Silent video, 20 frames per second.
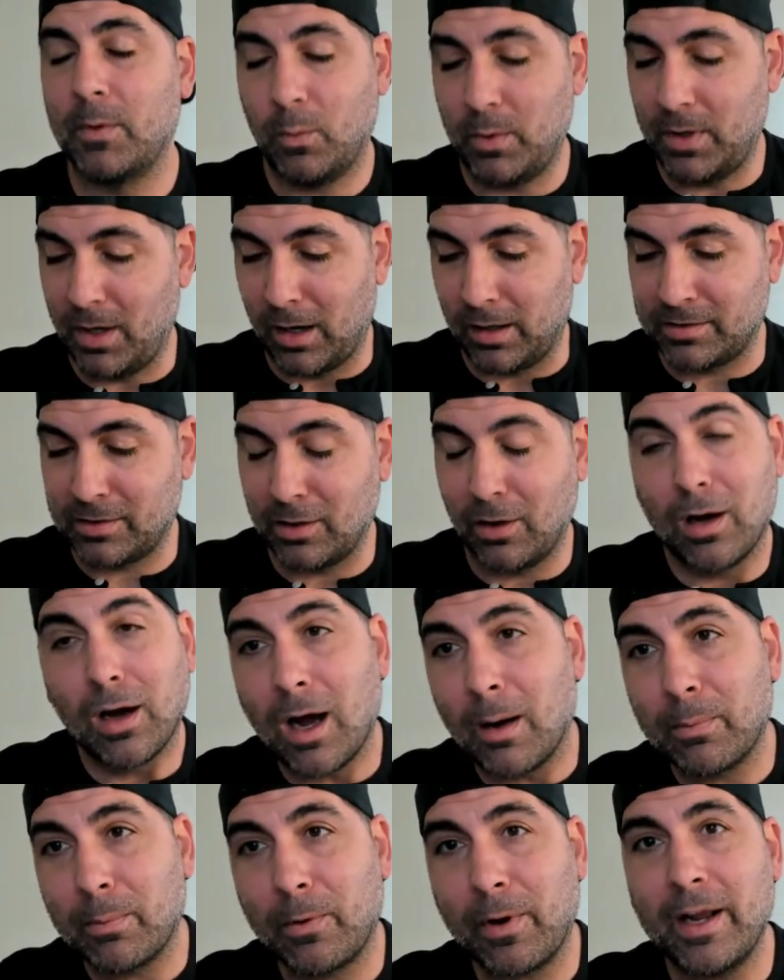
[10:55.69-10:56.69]
We also
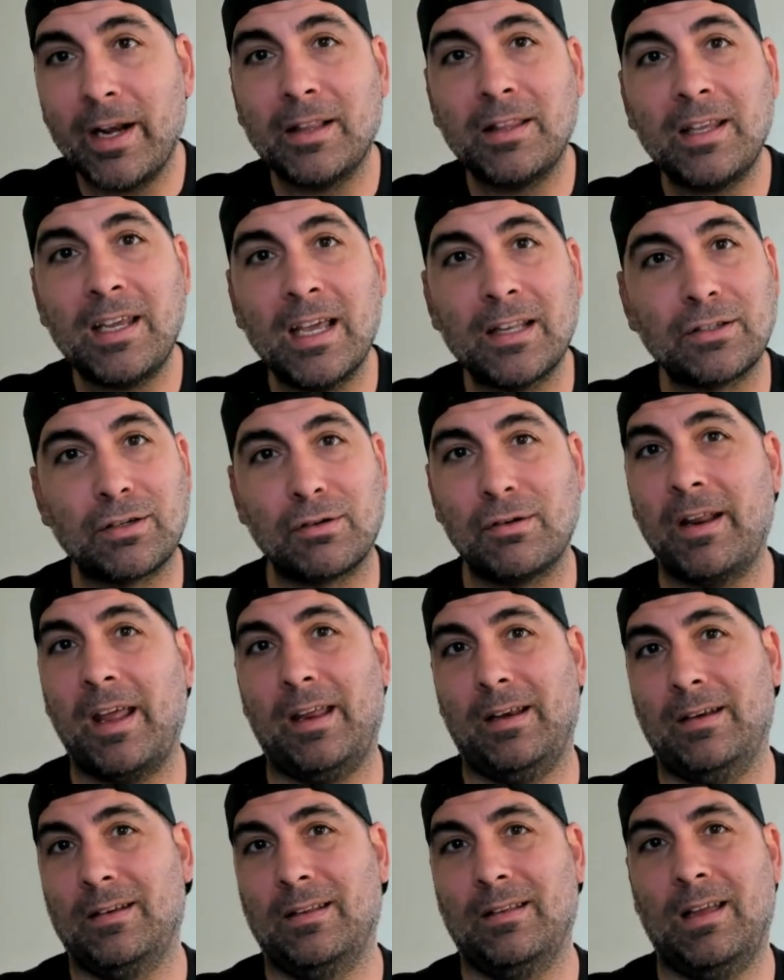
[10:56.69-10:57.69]
upgraded the
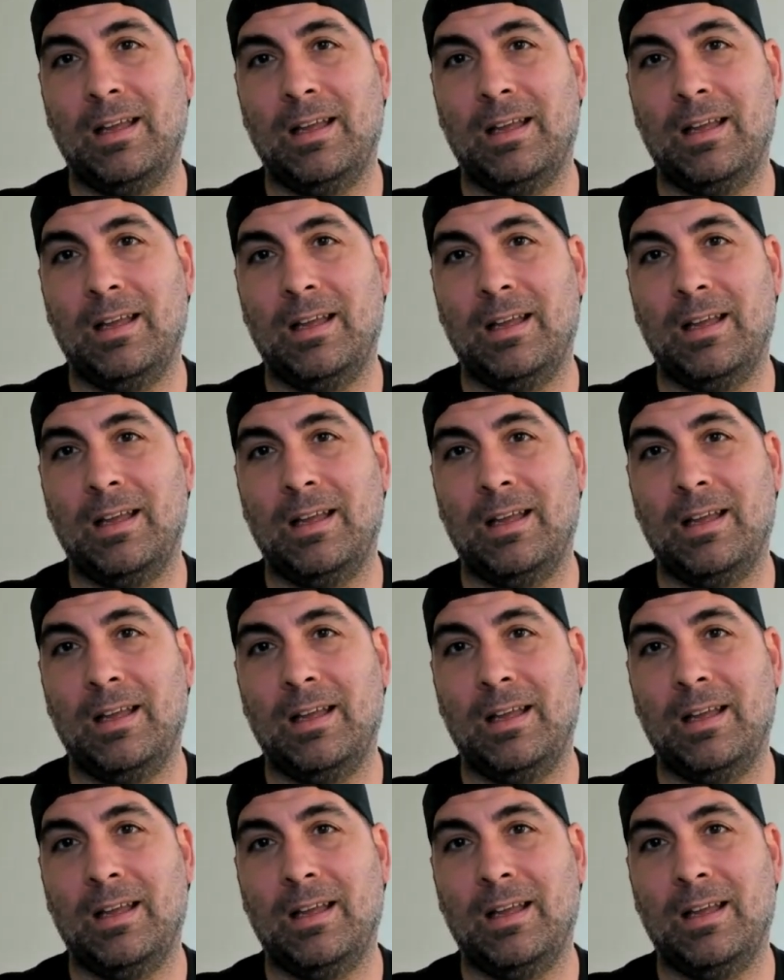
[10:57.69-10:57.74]
internet.